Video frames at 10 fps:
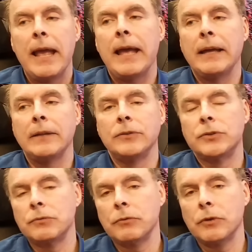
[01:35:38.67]
And
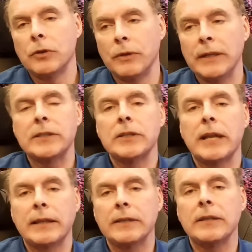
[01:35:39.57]
this
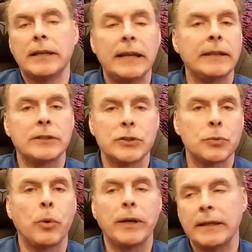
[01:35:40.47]

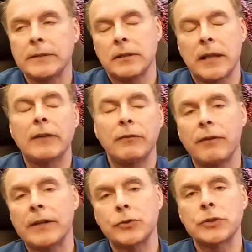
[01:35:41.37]
is what gets a lot of
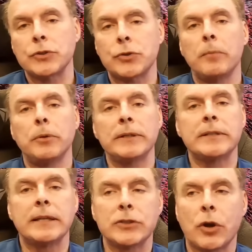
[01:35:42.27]
investors in trouble, is
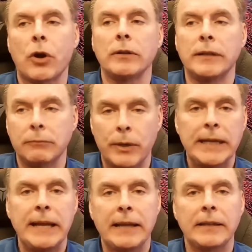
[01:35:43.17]
they start
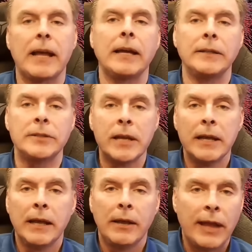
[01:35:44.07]
reading headlines,
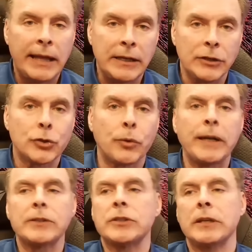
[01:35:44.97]
they get
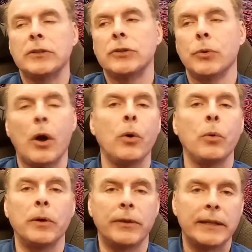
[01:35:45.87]
entrenched into, oh
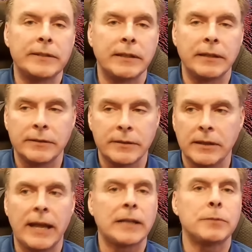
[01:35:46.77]
well, this is the
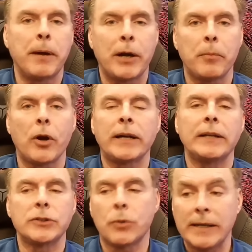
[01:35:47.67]
next bear
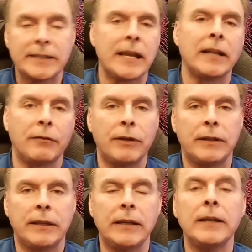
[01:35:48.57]
market, so I sell
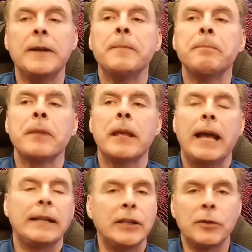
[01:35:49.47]
everything,
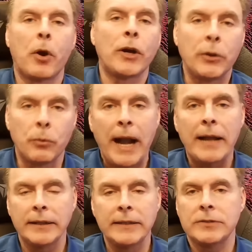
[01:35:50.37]
and then the market
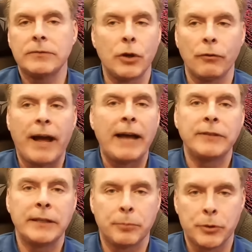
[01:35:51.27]
rallies
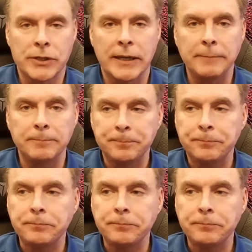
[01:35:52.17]
5-10%,